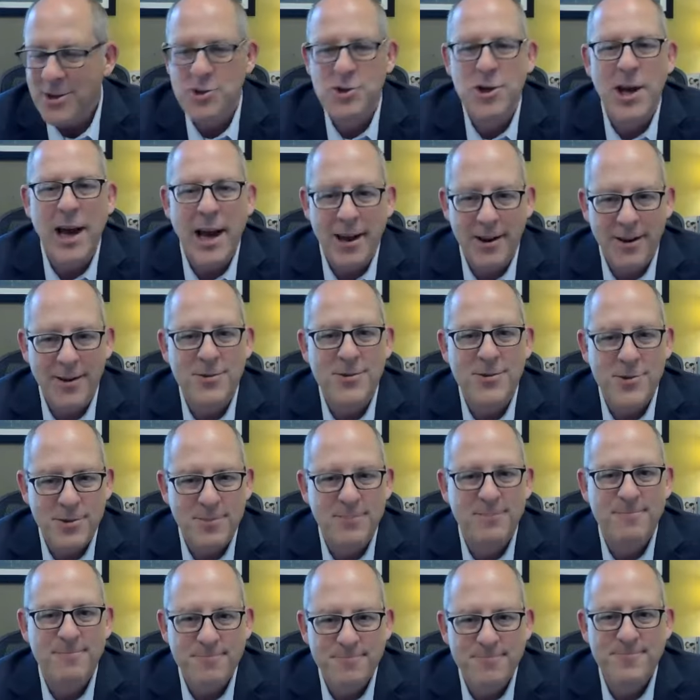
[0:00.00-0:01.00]

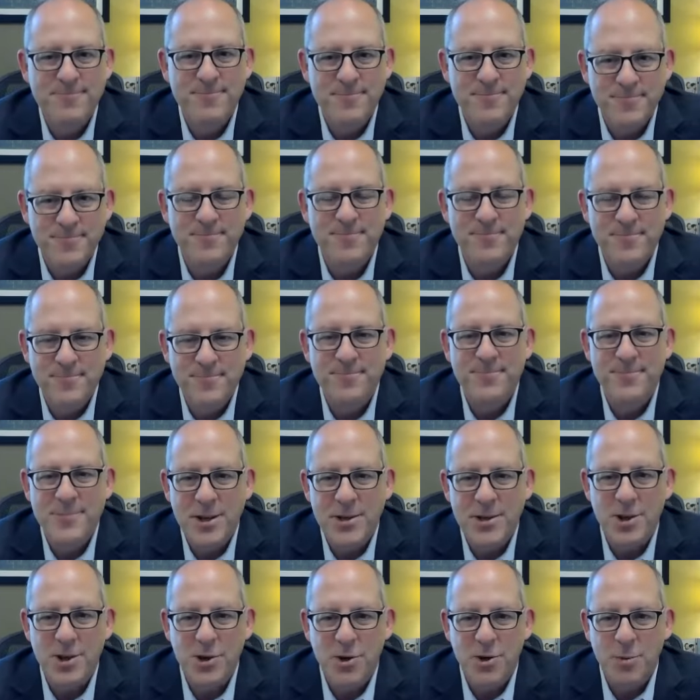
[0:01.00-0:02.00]
challenge
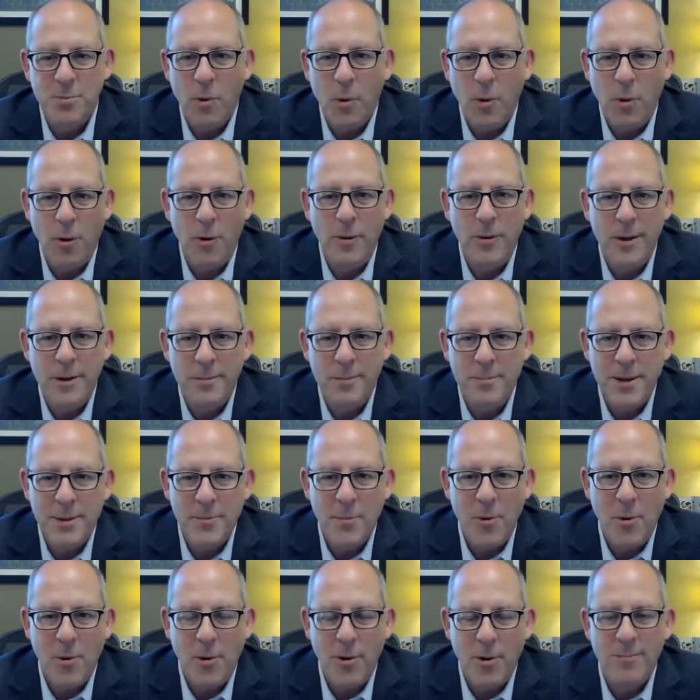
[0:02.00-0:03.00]
to do more and be
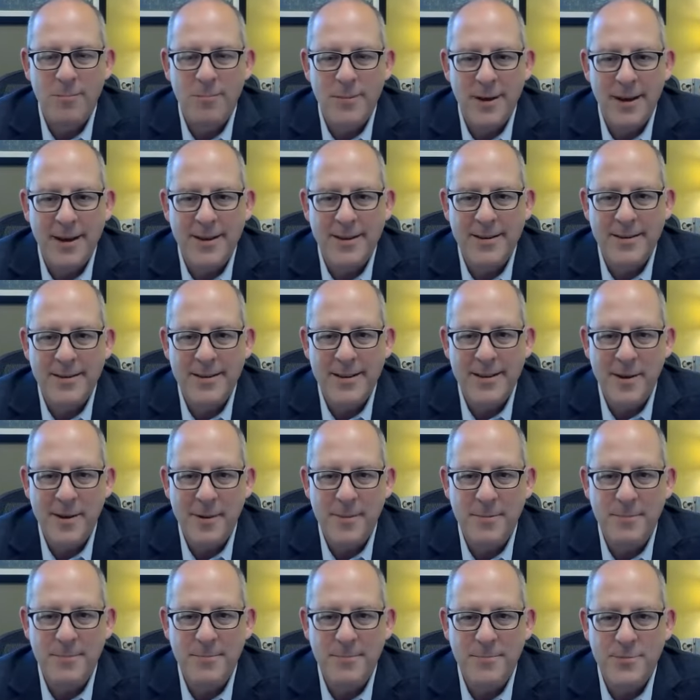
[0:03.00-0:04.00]
more, and
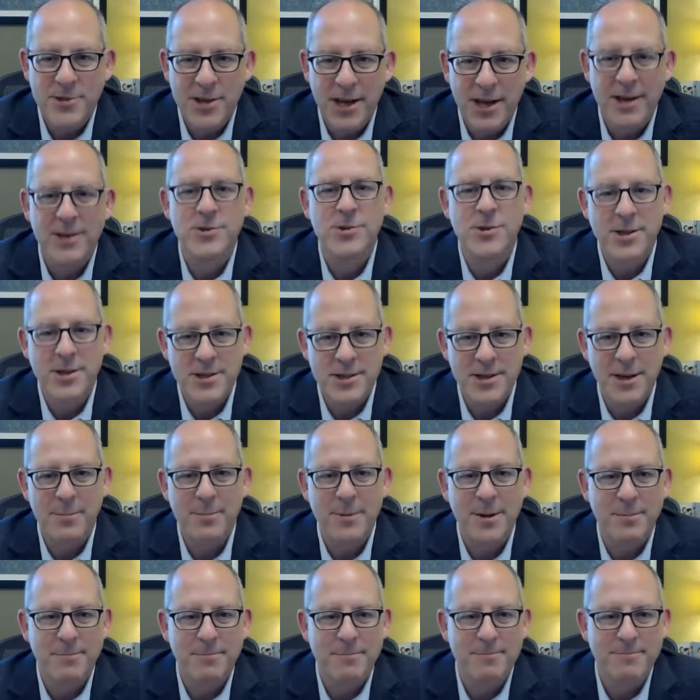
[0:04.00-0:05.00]
challenge
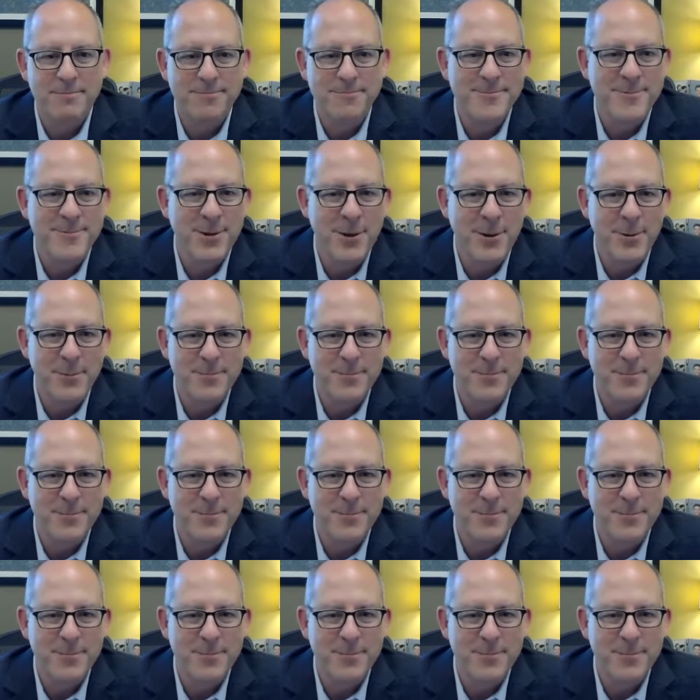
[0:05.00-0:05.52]
accepted. So